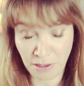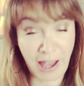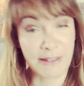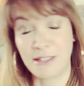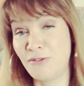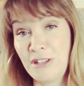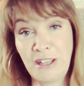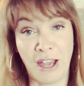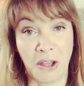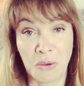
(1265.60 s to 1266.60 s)
like this
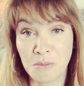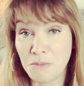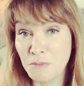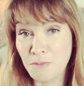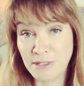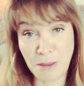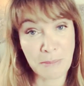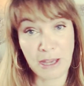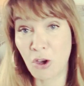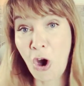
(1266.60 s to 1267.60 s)
video. Send
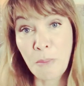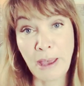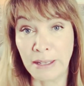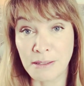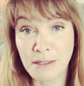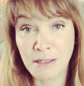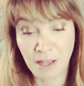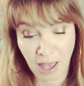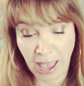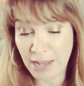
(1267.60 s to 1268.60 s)
me a comment,
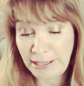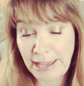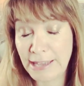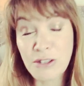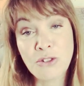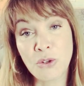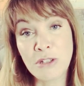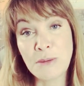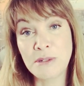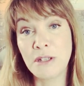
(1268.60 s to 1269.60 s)
any hints or
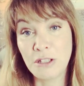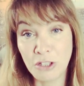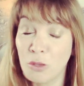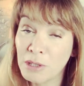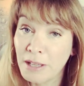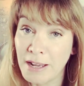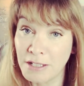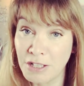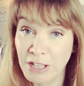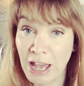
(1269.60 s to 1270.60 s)
tips that you would like
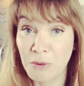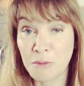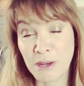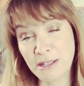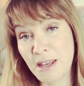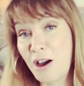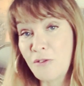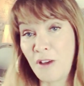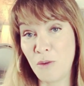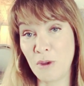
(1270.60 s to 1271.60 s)
to share with
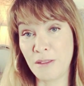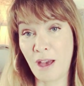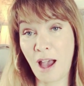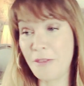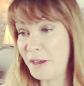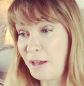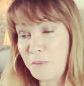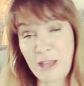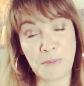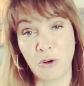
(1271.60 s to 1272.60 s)
myself and with other
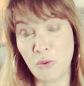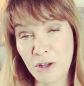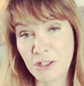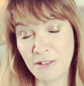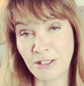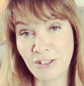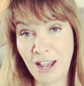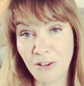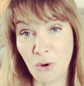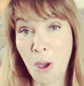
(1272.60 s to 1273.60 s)
people watching this
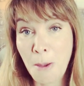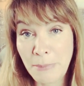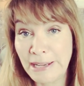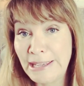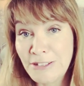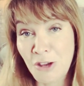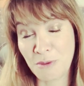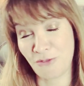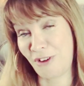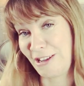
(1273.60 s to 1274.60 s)
channel, please don't
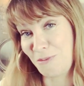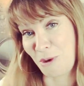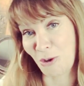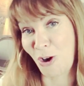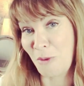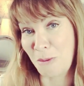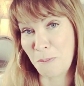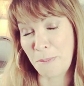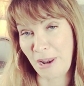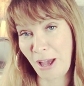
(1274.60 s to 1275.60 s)
be afraid to put a comment
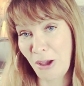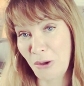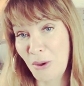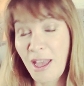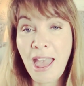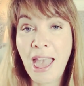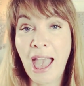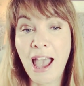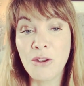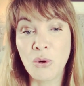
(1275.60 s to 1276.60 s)
below.
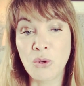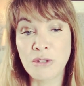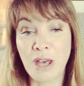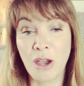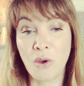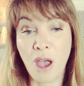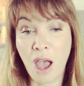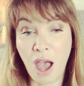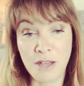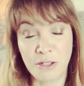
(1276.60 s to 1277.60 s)
And also
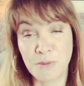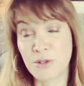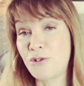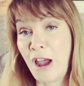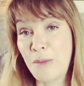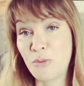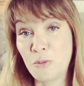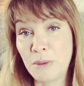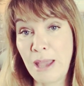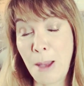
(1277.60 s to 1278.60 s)
a subscribe
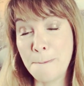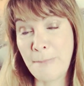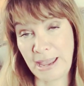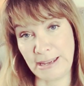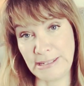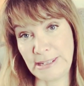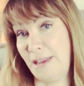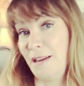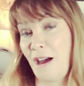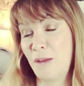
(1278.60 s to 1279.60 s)
would be
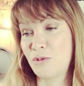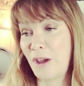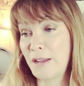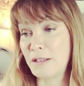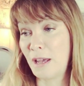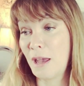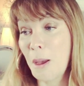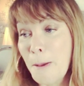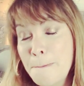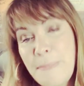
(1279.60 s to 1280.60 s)
amazing. I'm trying to
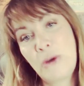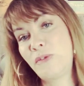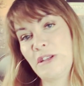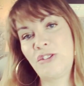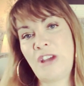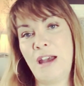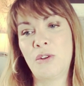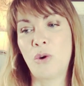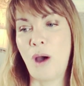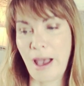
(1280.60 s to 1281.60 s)
build this
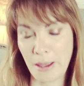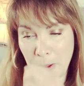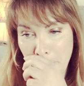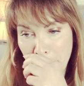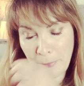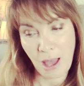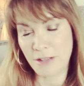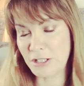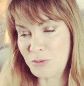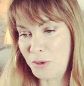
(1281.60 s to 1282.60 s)
channel. I
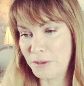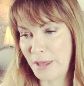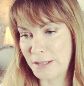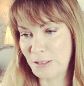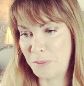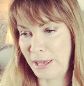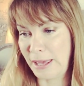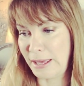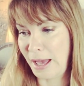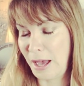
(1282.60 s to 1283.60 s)
just want there to
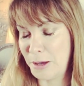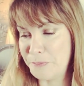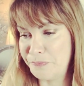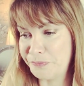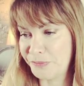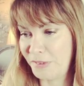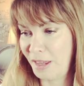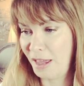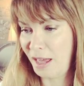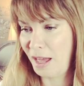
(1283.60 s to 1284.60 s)
be
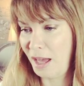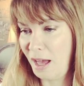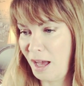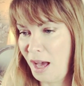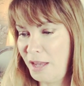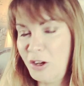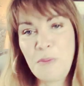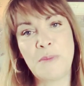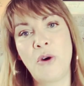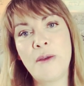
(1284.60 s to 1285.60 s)
a little
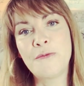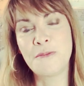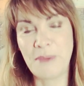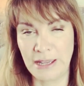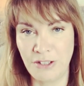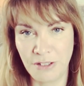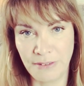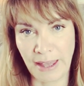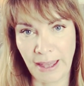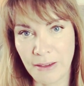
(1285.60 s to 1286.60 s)
bit more
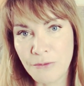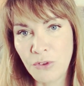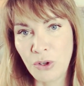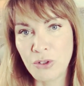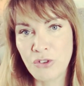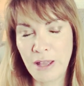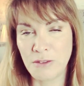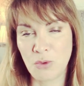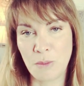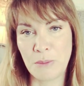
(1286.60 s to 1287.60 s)
information there for
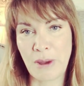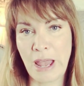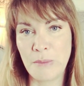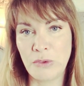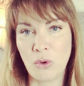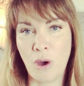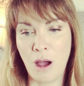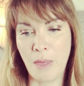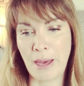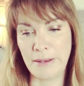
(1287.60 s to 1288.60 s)
trans women, perhaps who
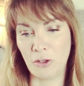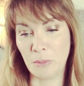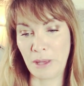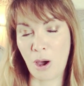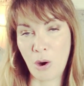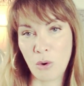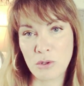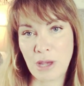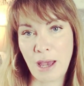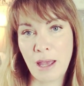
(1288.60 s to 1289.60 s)
are that little bit
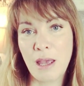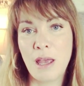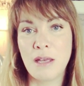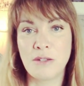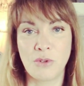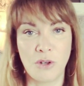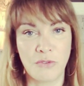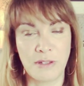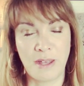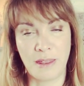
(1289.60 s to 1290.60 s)
older, sort
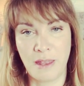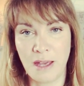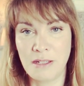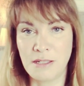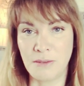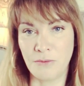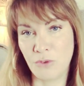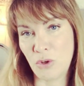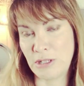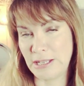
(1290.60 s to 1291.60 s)
of in their 30s and
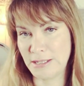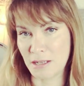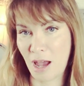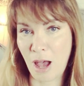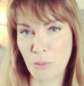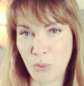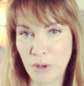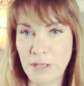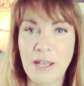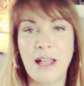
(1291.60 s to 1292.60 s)
40s and
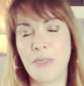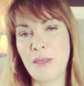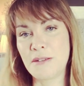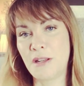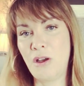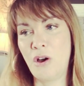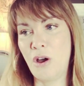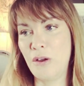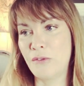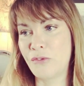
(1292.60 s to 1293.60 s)
upward. There's a
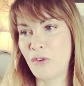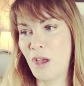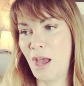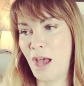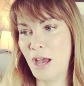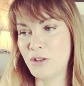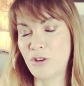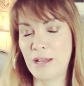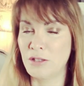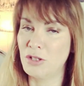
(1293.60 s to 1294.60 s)
lot of
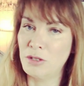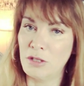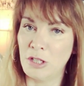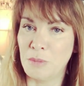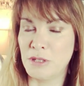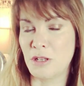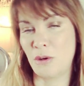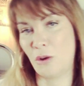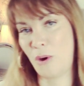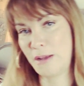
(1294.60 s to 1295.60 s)
trans YouTubers
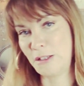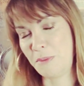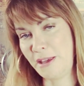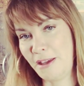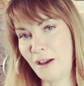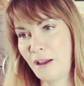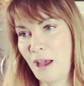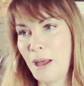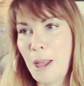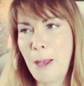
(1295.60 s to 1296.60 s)
who are quite a bit
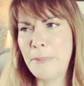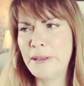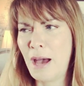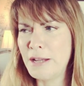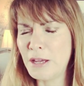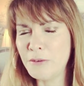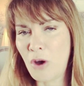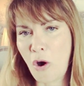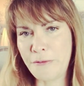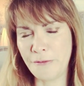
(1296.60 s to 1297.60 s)
younger, but I don't
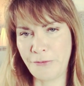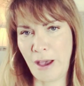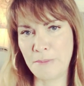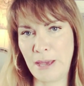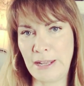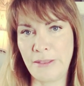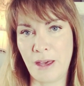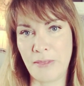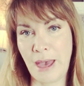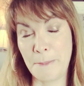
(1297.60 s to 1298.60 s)
often find many
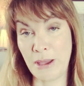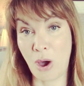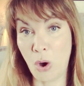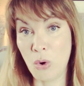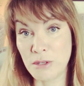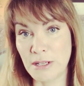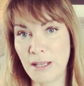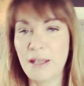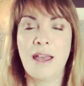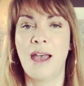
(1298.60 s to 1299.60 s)
that are that bit
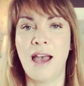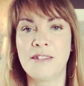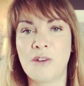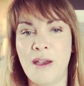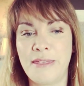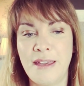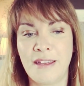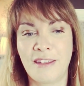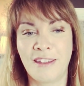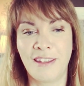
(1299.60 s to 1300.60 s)
older, and so I
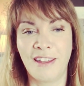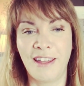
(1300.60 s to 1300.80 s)
think